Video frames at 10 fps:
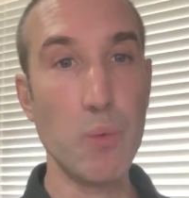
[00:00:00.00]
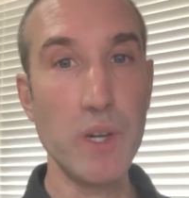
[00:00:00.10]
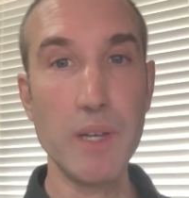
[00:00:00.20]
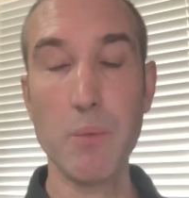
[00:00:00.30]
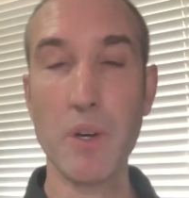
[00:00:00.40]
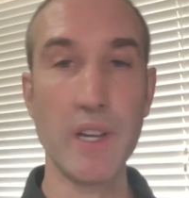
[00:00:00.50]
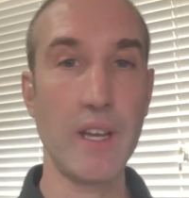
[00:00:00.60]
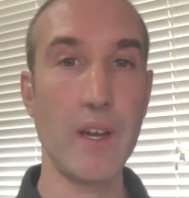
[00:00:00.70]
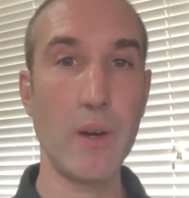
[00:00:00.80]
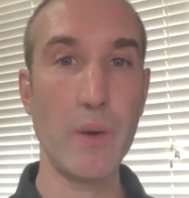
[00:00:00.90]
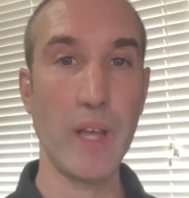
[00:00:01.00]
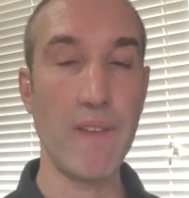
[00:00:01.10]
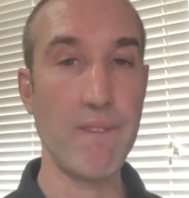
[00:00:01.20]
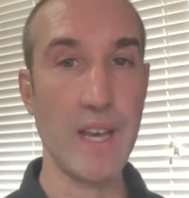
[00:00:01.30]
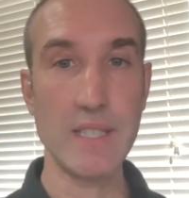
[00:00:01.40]
wouldn't want to go and
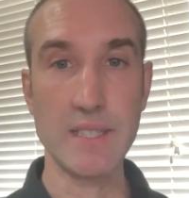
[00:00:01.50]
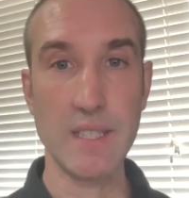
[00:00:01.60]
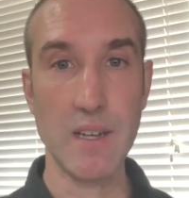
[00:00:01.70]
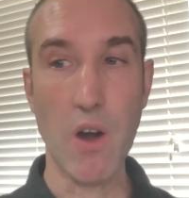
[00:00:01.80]
invest